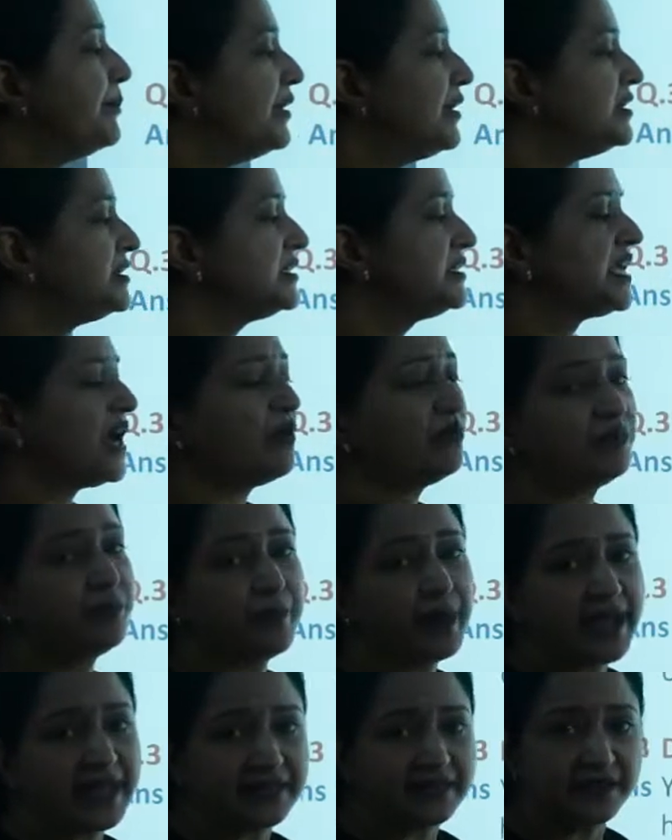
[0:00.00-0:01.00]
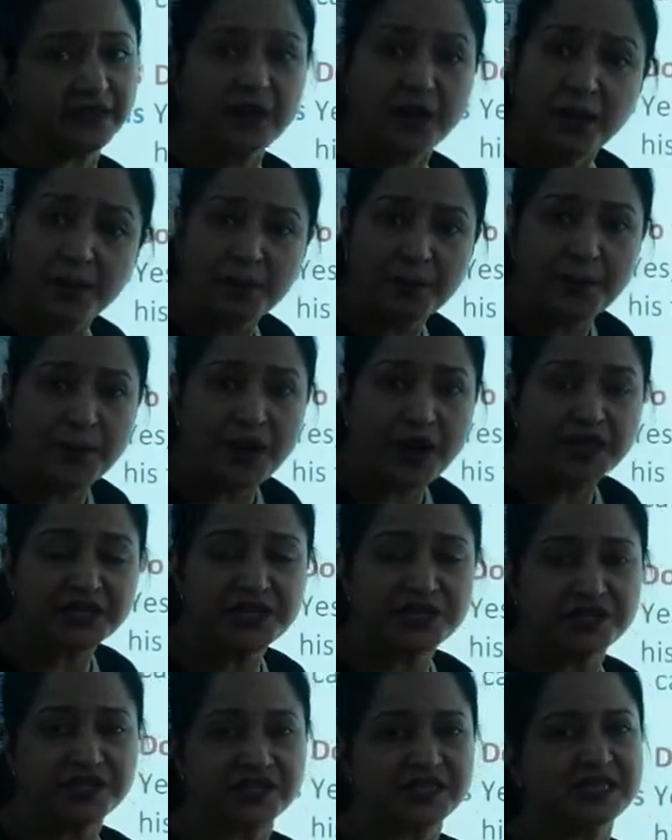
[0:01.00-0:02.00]
burnt down by the
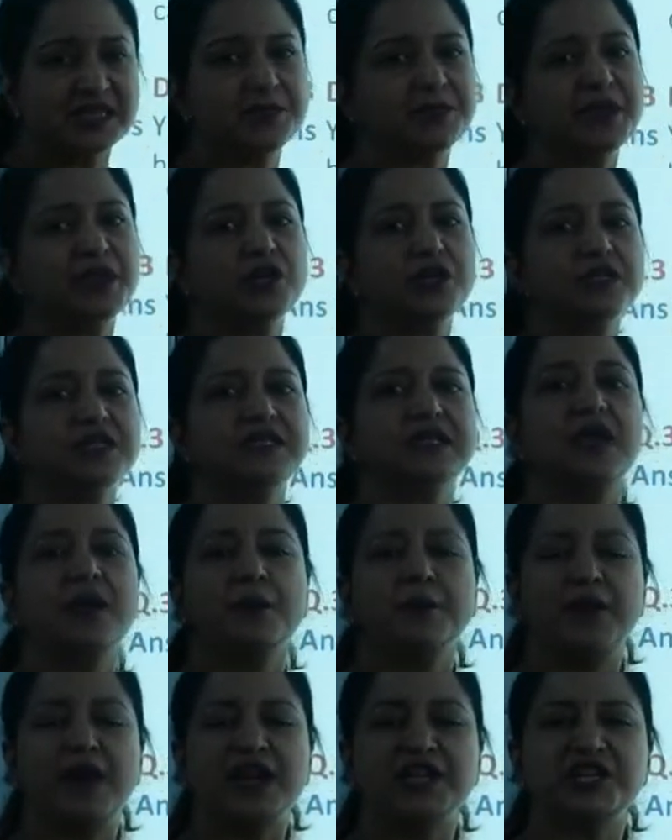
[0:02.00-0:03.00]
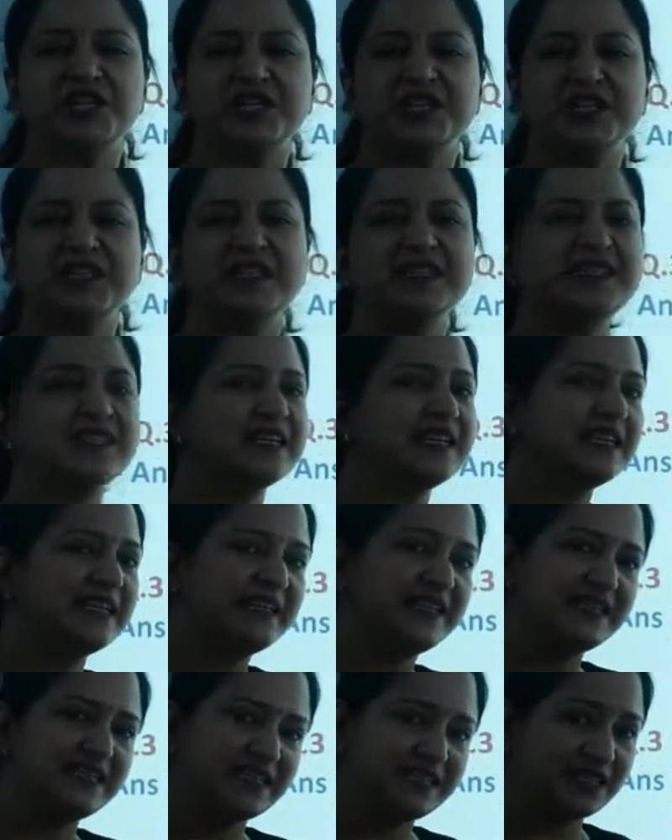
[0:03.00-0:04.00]
Martians, because Martians,
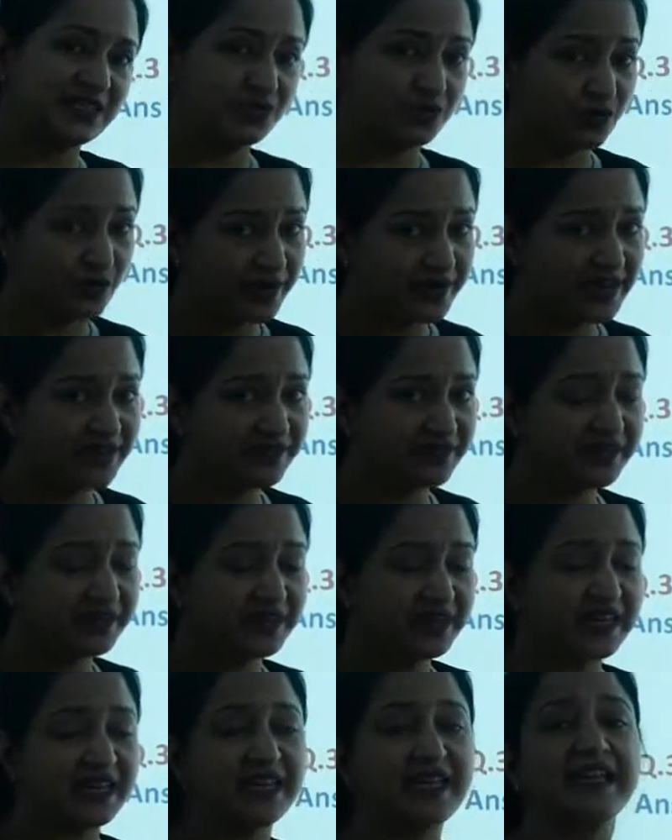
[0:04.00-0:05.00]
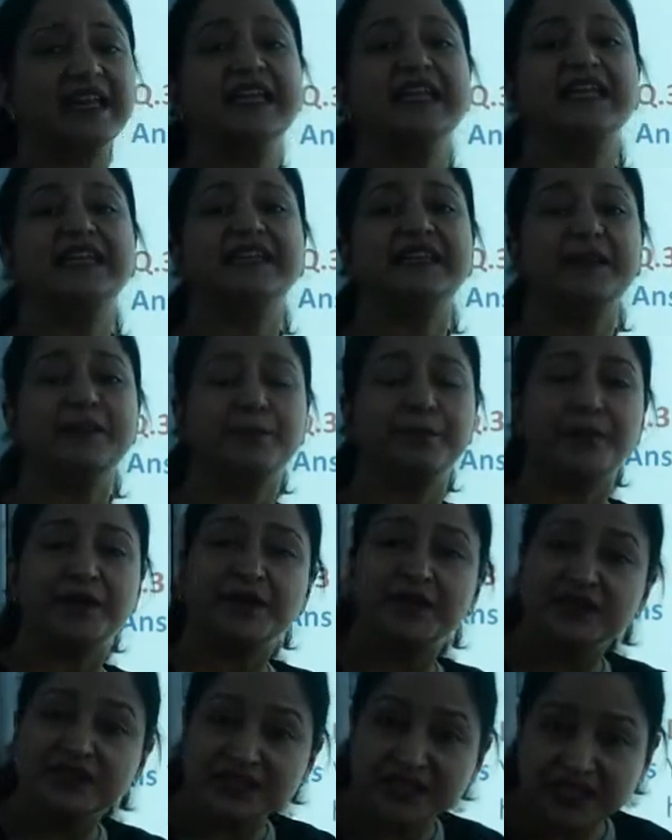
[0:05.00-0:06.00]
they destroyed everything, they
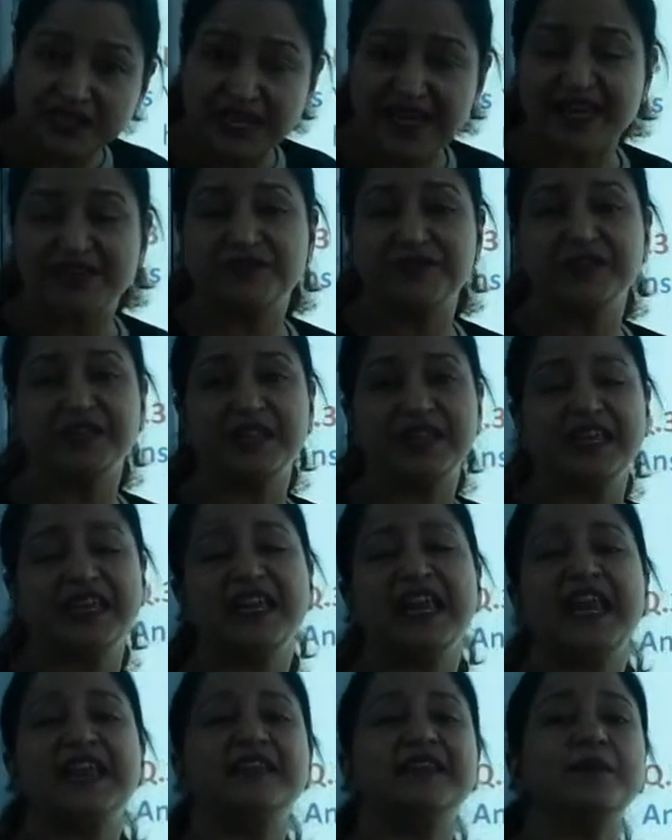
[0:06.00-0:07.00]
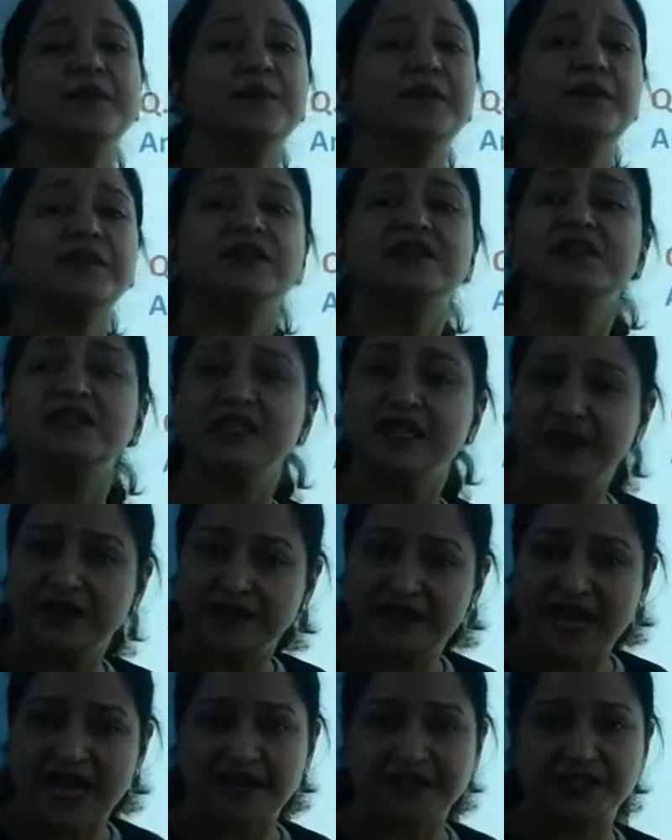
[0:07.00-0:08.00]
burnt everything, and they burnt
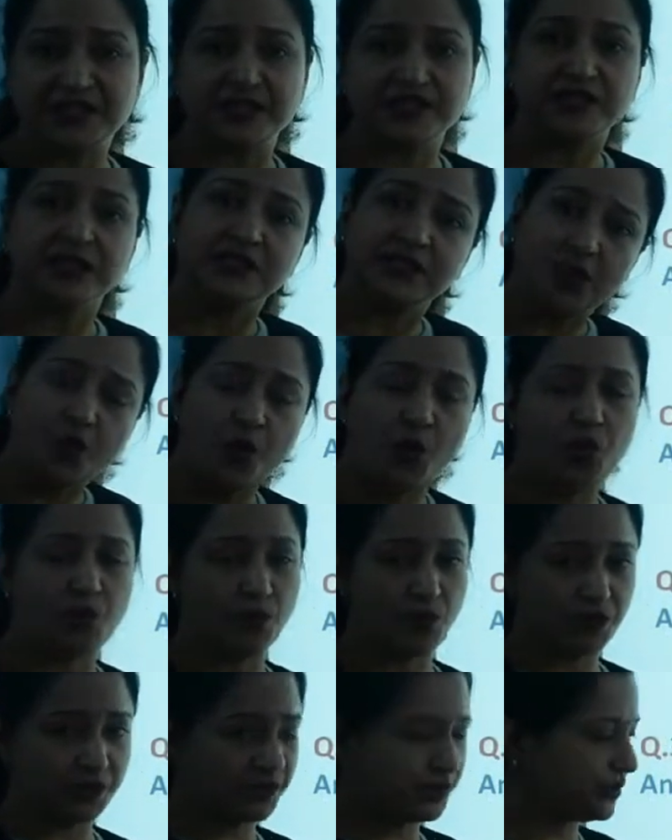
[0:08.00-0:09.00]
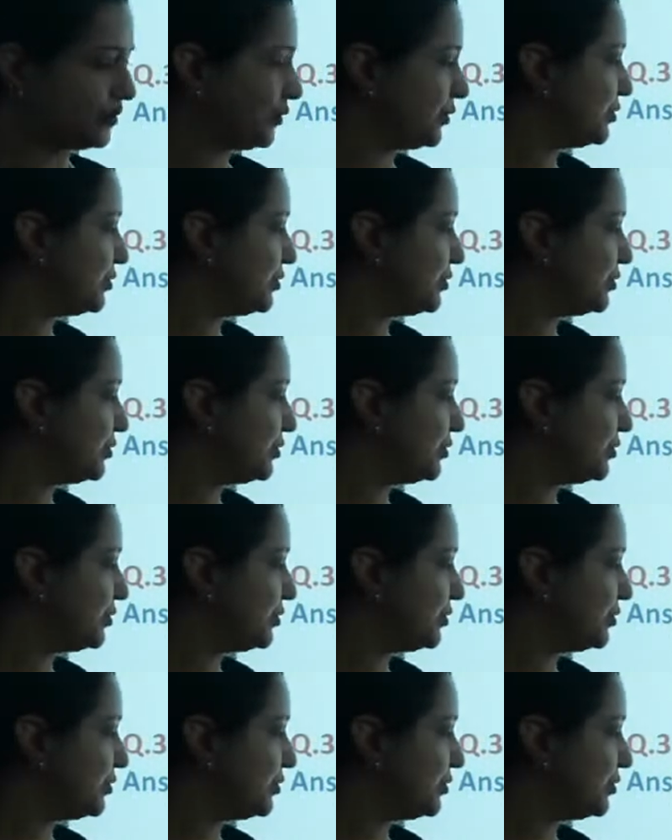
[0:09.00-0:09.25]
narrator's home also.